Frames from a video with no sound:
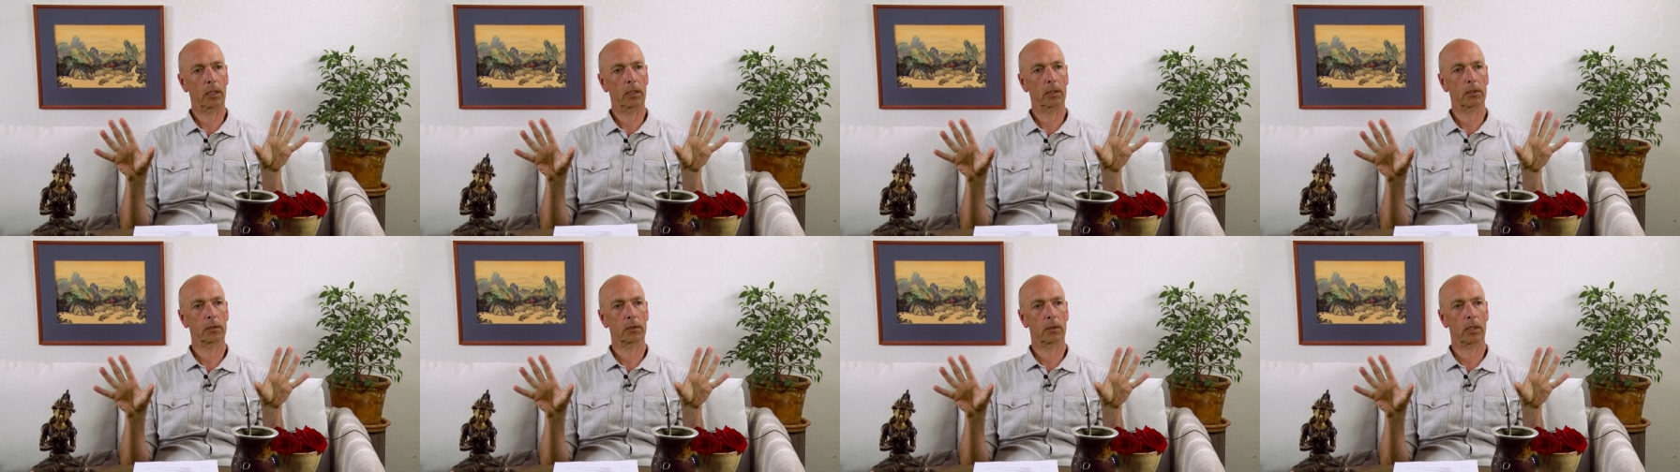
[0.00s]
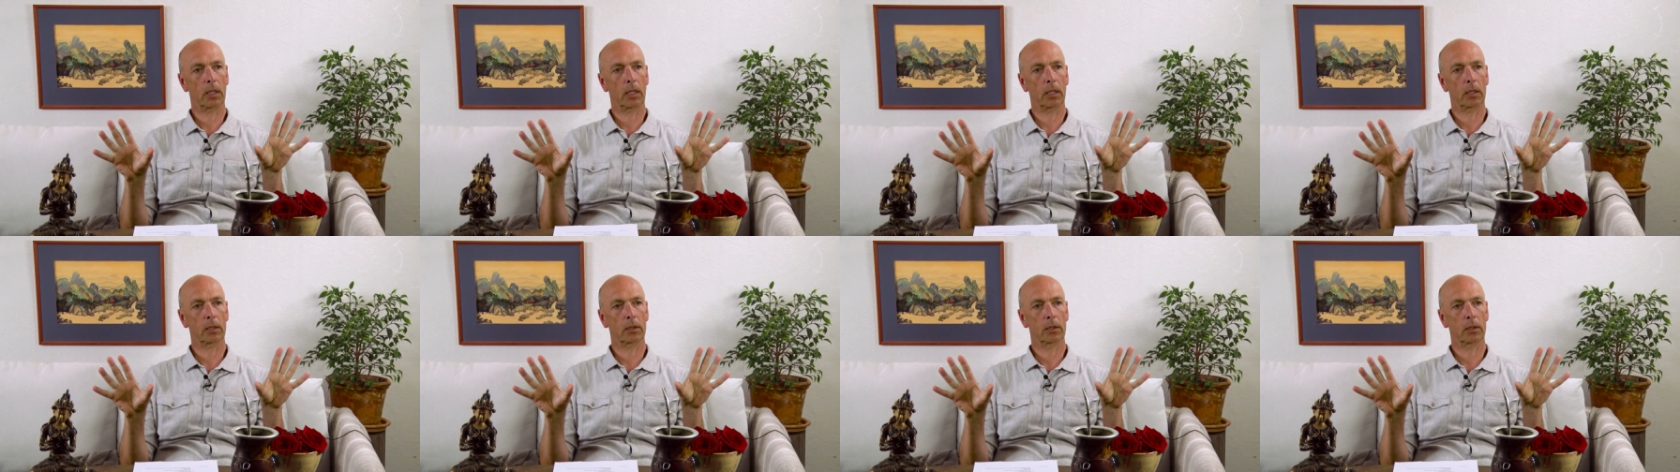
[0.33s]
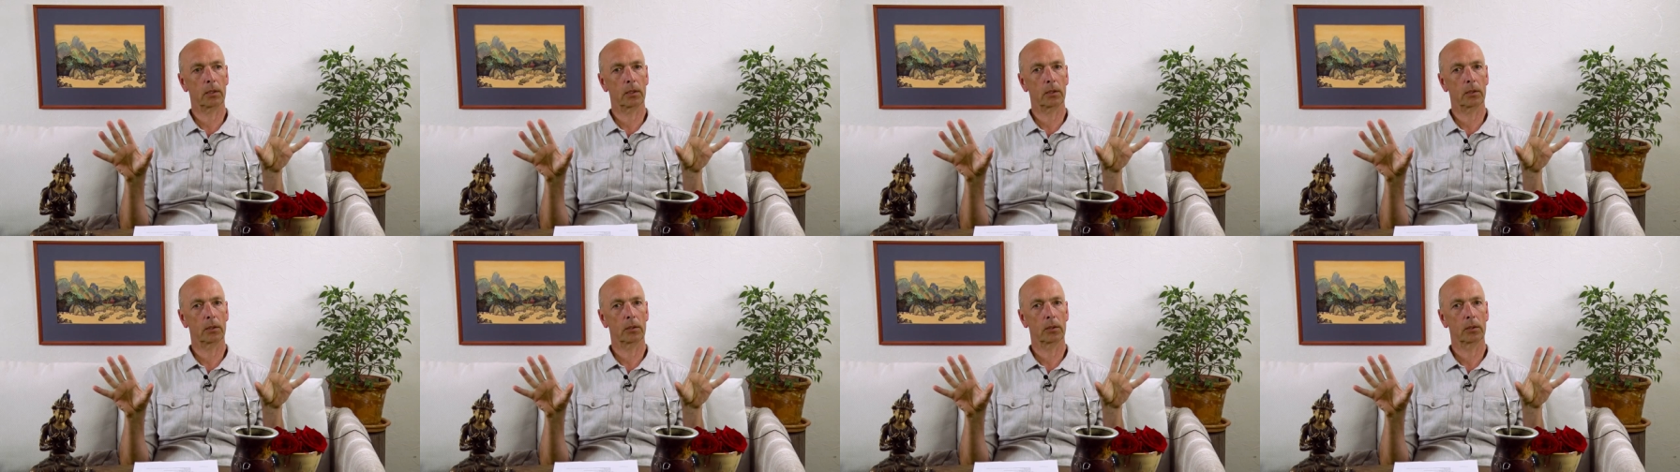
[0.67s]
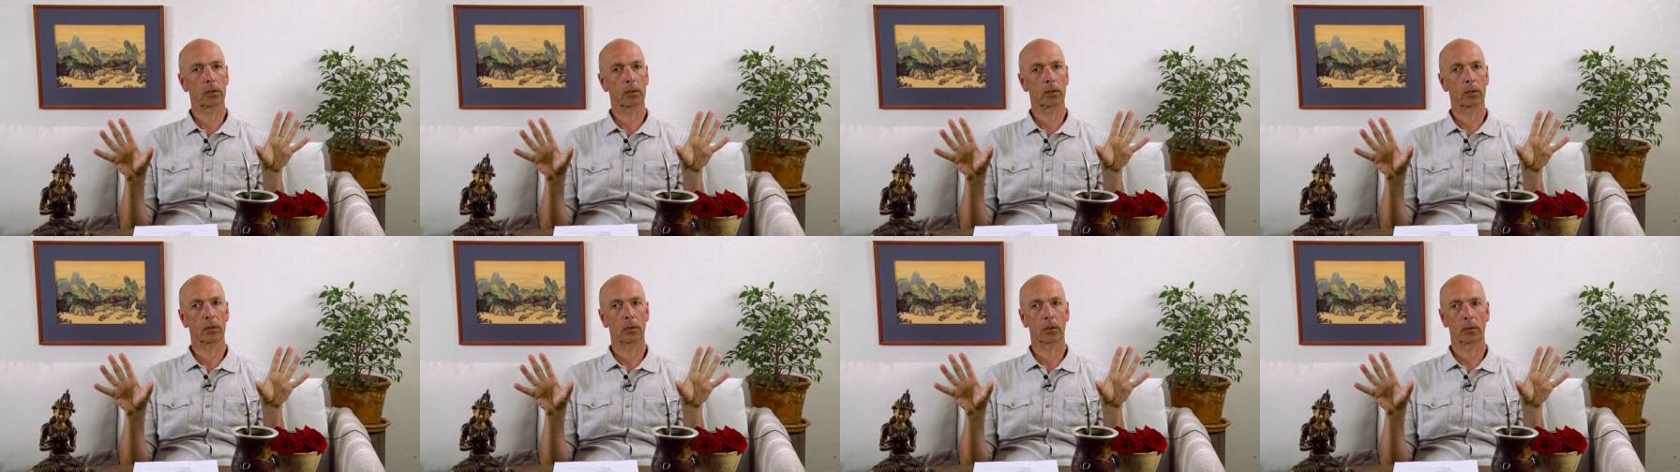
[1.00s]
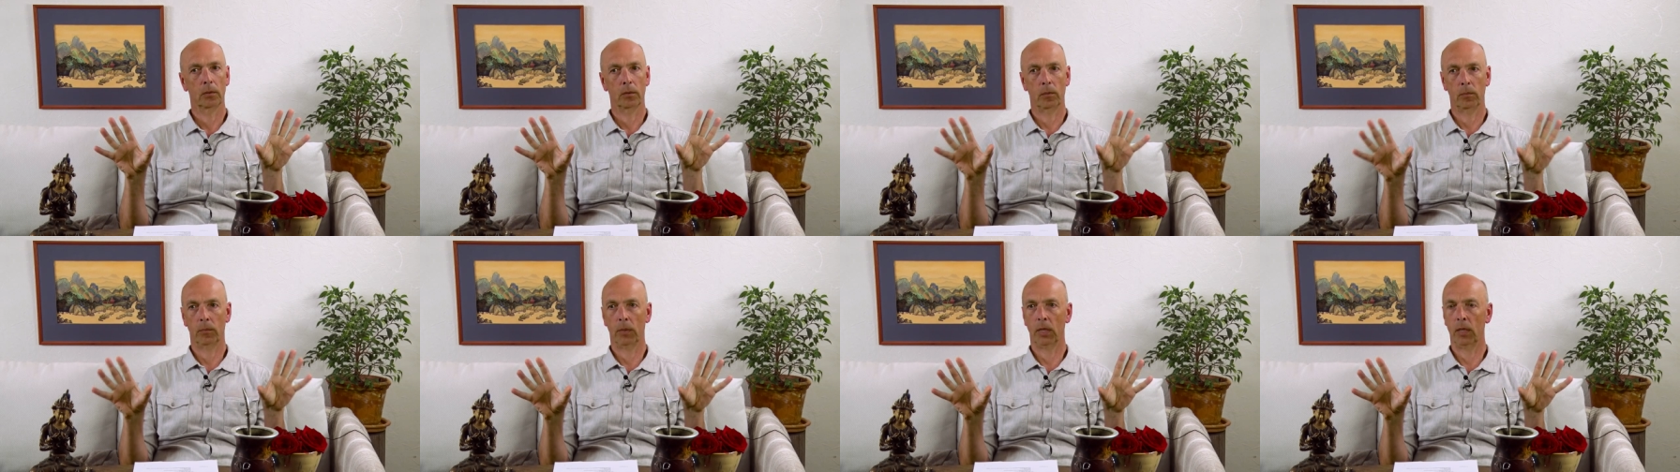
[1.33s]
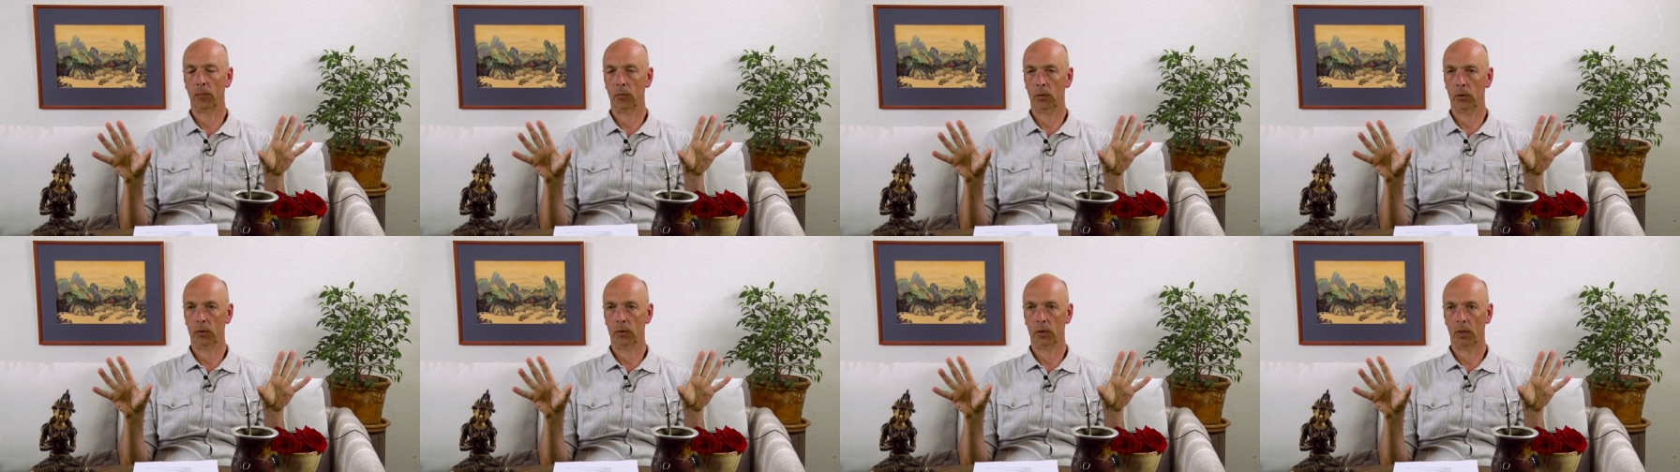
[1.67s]
instructions to
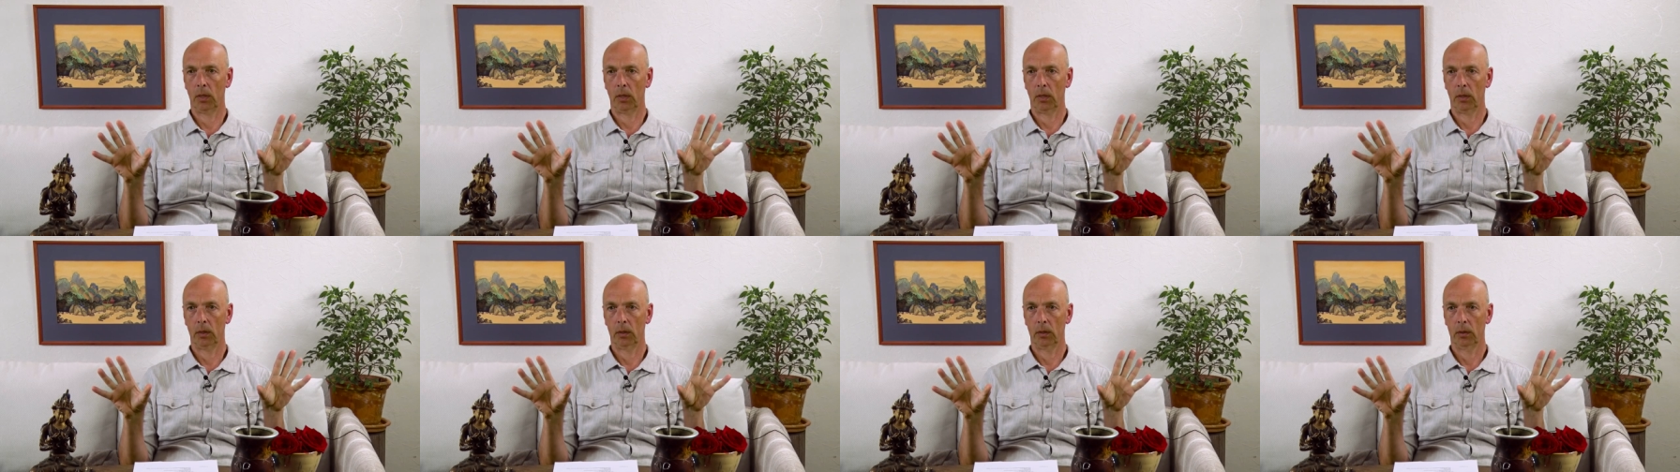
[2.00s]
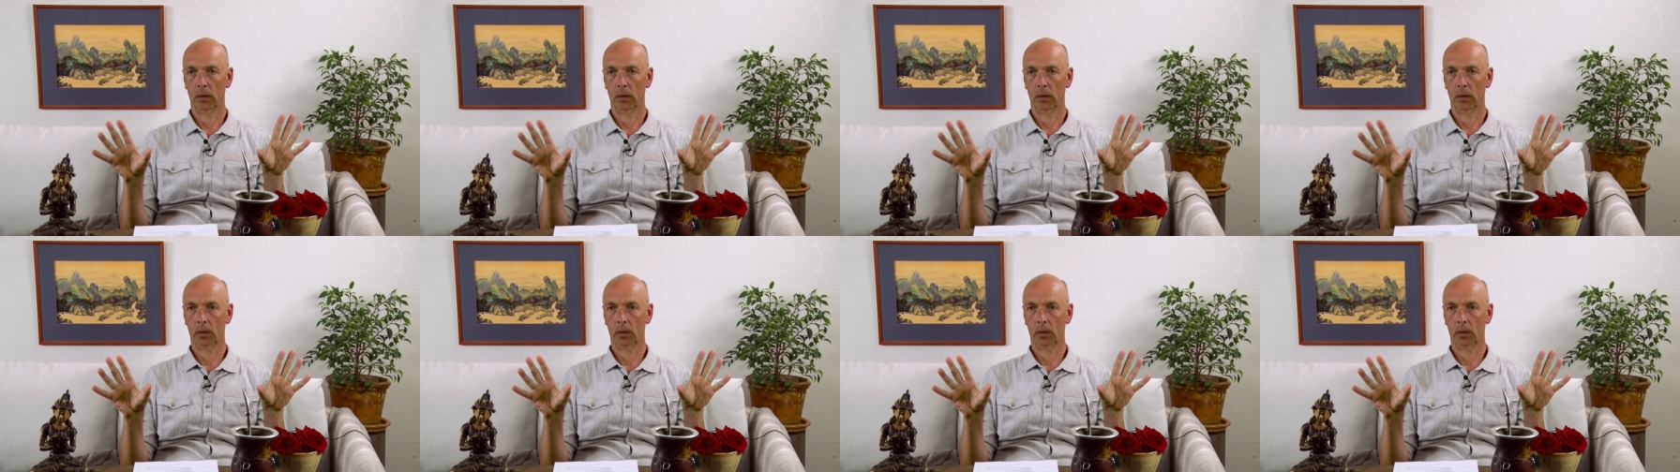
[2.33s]
Mahamudra.